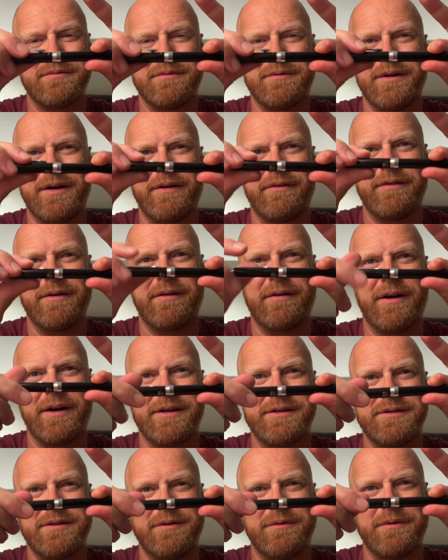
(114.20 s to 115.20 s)
whatever
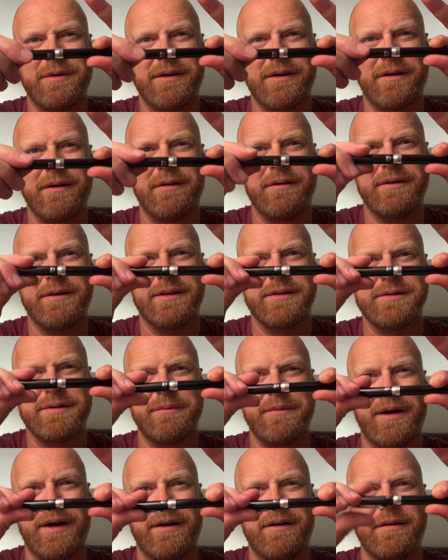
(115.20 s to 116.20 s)
direction you want to go, it doesn't
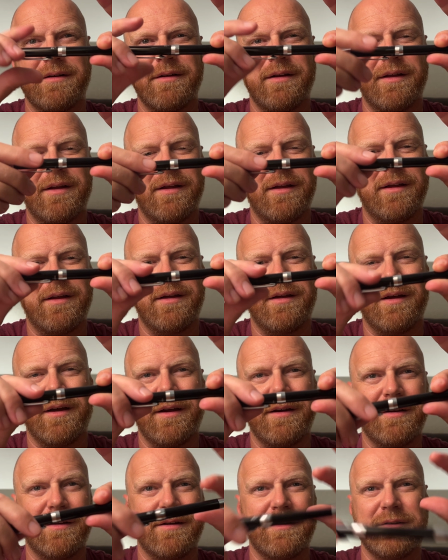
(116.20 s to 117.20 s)
matter,
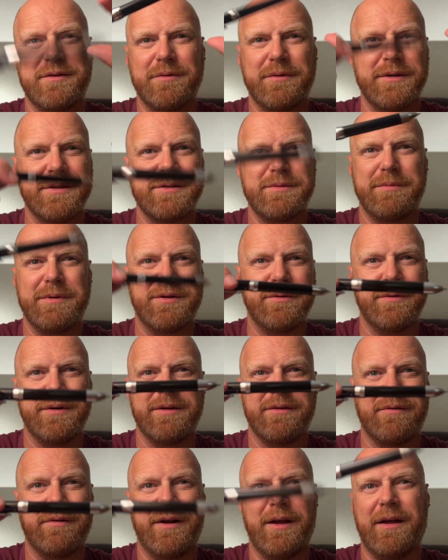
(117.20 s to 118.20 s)
and you can twist
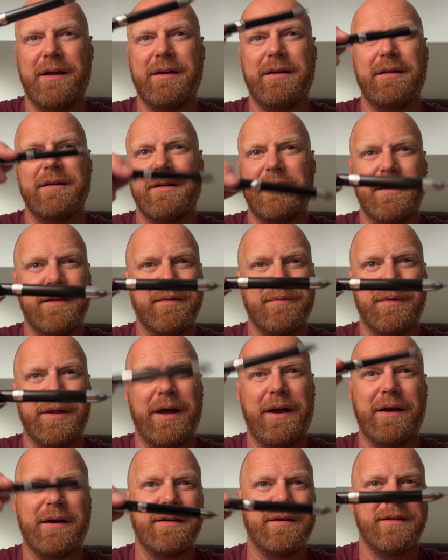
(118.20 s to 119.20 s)
between the red and the
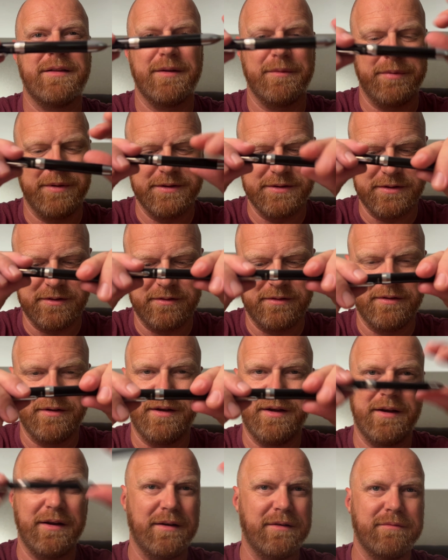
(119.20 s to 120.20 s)
black and the pencil,
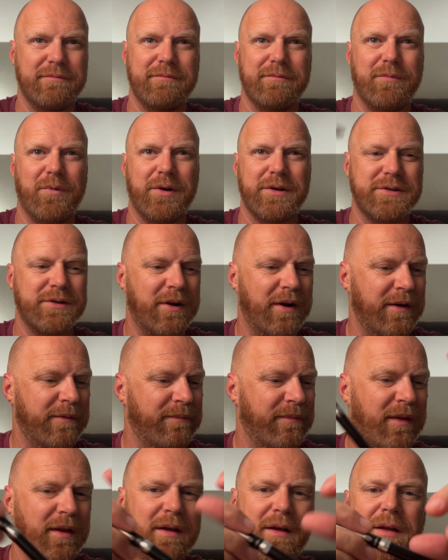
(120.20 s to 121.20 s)
and works great.
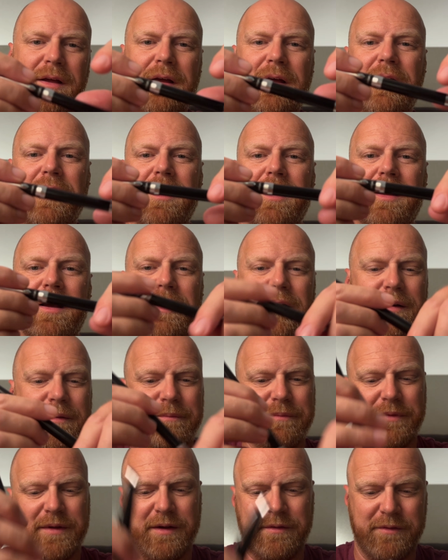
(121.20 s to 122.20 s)

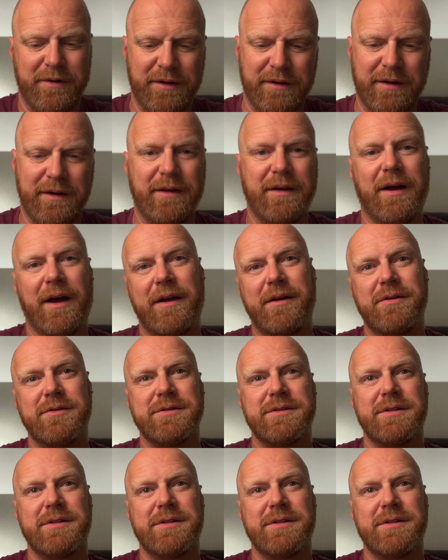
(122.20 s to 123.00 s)
And really, I use